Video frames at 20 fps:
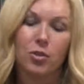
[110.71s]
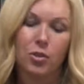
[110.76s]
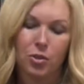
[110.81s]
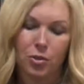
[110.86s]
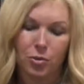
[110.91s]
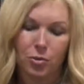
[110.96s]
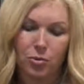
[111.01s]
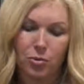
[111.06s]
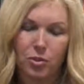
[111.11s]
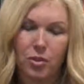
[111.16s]

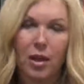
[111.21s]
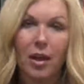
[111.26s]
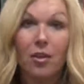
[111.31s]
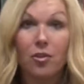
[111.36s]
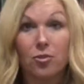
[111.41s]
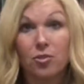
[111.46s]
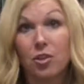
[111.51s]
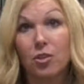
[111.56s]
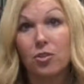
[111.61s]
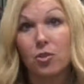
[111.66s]
use.
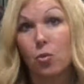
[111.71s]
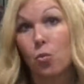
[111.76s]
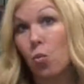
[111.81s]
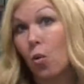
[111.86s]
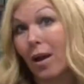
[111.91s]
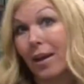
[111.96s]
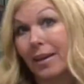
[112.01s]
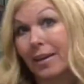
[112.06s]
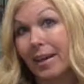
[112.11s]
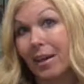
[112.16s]
There's also
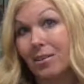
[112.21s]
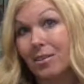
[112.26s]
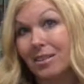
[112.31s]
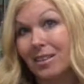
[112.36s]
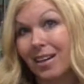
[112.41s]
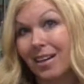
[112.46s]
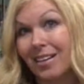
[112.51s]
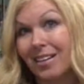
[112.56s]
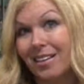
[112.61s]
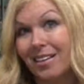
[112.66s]
white
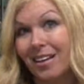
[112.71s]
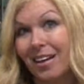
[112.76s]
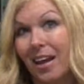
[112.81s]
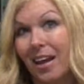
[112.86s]
calcite